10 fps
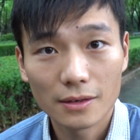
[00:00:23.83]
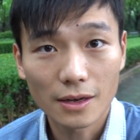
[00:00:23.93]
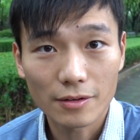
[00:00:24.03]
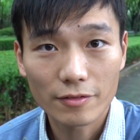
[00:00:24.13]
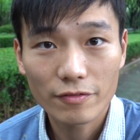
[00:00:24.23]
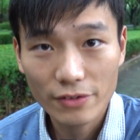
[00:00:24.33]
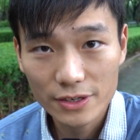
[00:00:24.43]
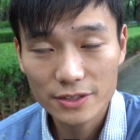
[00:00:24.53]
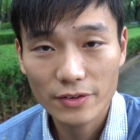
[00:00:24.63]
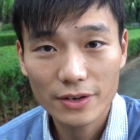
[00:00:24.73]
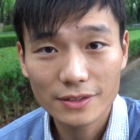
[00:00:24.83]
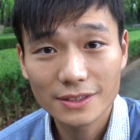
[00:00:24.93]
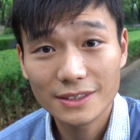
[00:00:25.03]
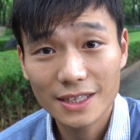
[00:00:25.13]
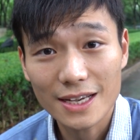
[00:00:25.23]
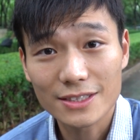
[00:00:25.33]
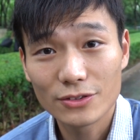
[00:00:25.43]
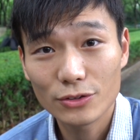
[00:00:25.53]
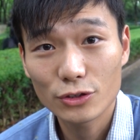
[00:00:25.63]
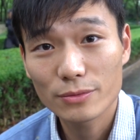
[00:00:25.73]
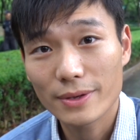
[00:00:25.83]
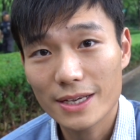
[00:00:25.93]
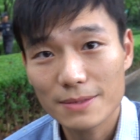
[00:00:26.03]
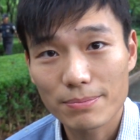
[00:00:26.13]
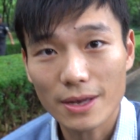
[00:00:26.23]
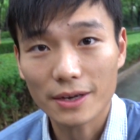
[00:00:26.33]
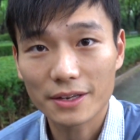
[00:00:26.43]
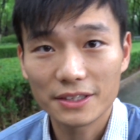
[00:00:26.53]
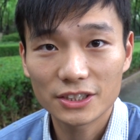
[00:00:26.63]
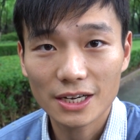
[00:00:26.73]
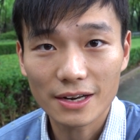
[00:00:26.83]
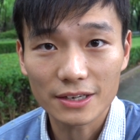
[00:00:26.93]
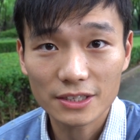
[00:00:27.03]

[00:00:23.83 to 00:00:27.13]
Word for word: Now, first of all, yes, YouTube is blocked in China,